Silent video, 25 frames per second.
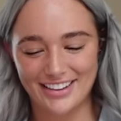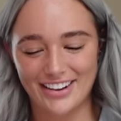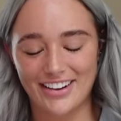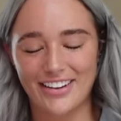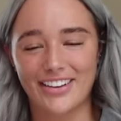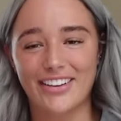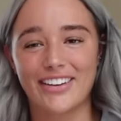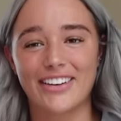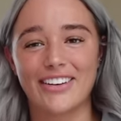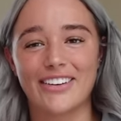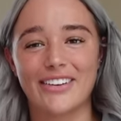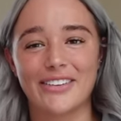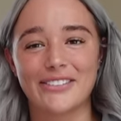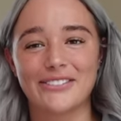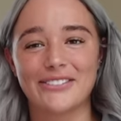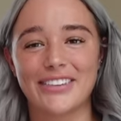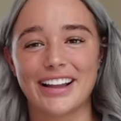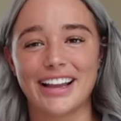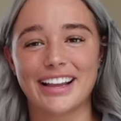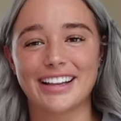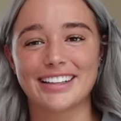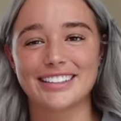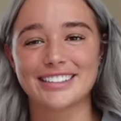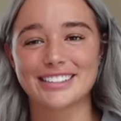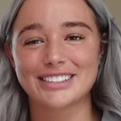Oh,
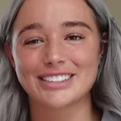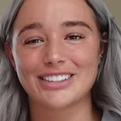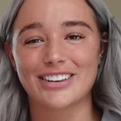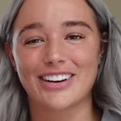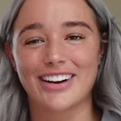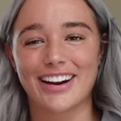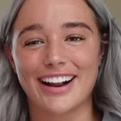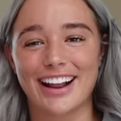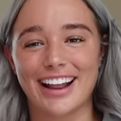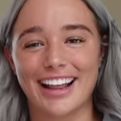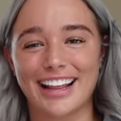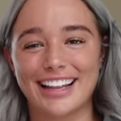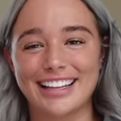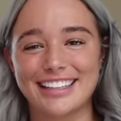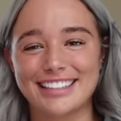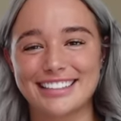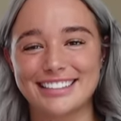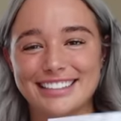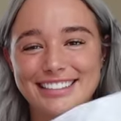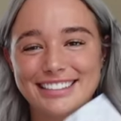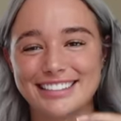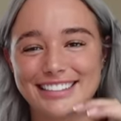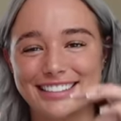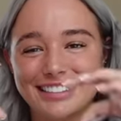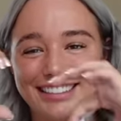thanks,
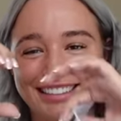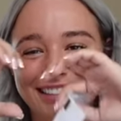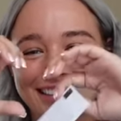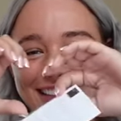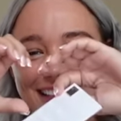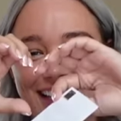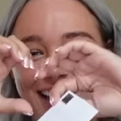Grace.